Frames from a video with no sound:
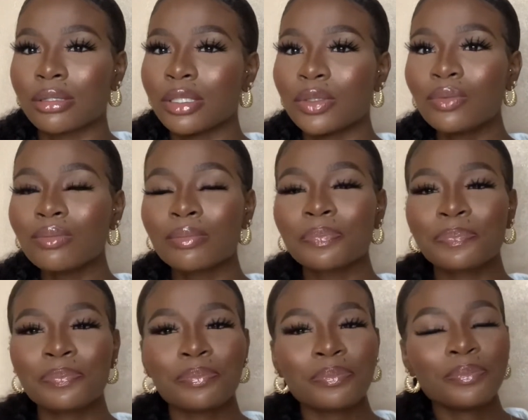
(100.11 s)
You know,
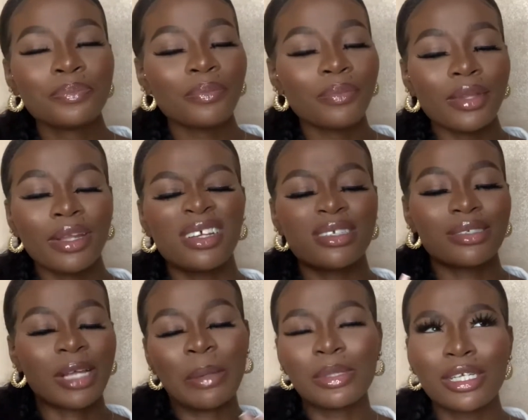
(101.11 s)

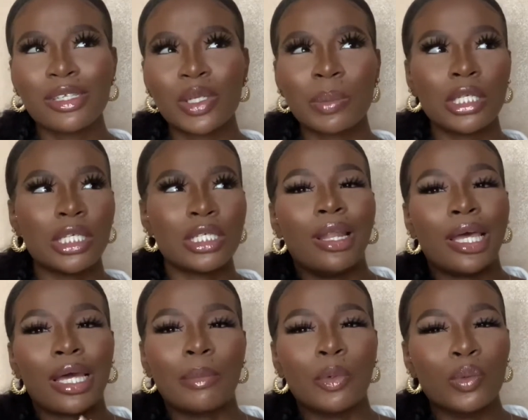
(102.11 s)
I'm saying so many years like
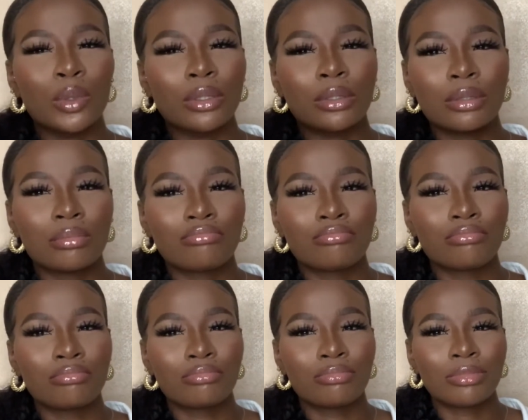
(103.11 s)
I'm old.
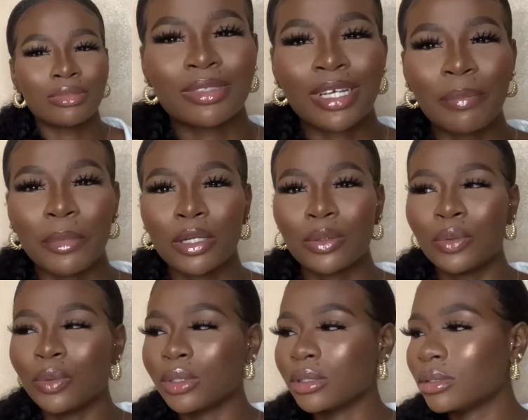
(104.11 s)
I'm not
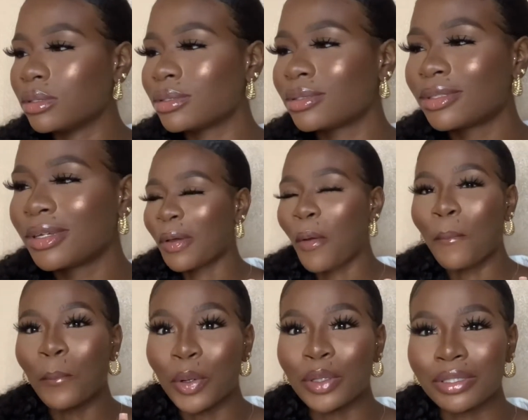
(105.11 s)
old,
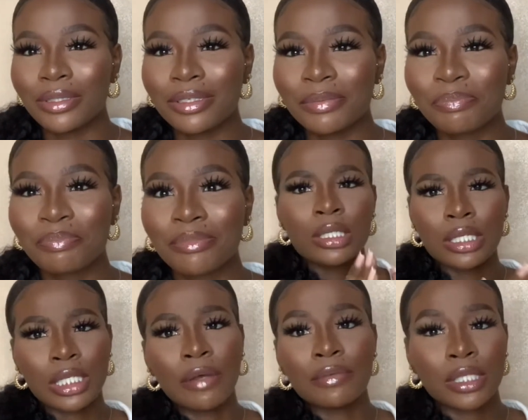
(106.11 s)
but
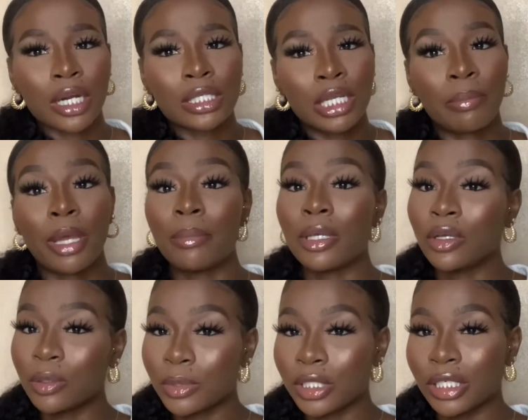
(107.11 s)
since I've started my
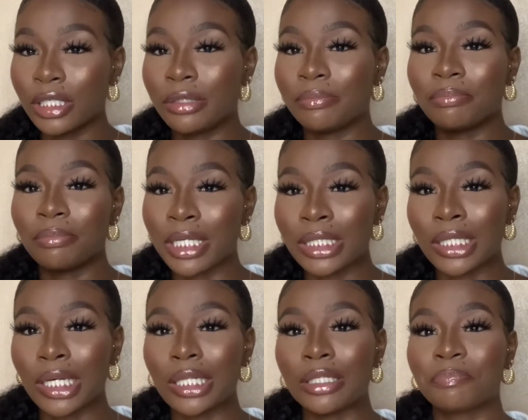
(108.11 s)
makeup journey,
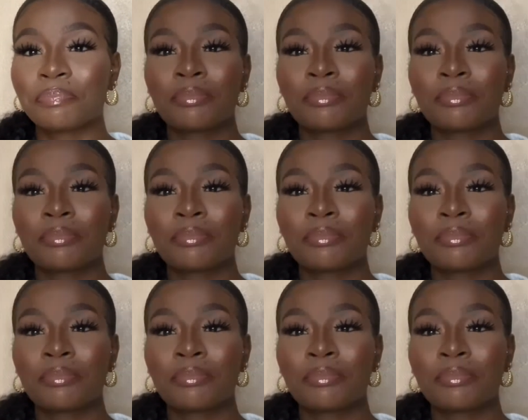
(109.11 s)
basically.